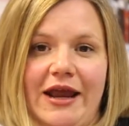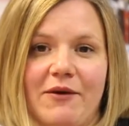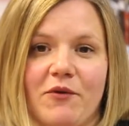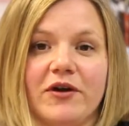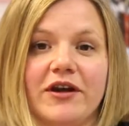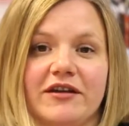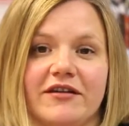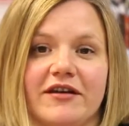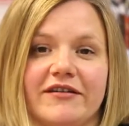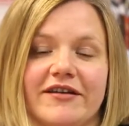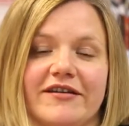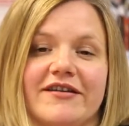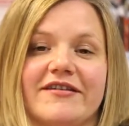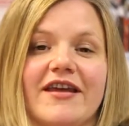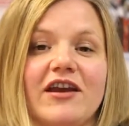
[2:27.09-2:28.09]
What it does
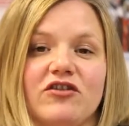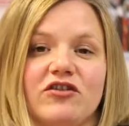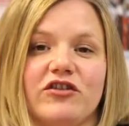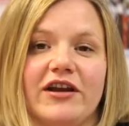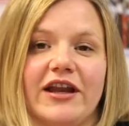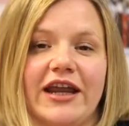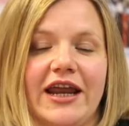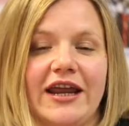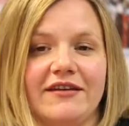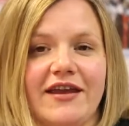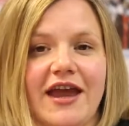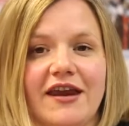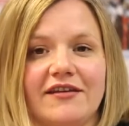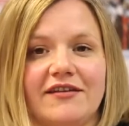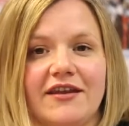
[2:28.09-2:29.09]
is essentially it
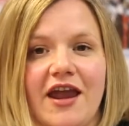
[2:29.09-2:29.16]
takes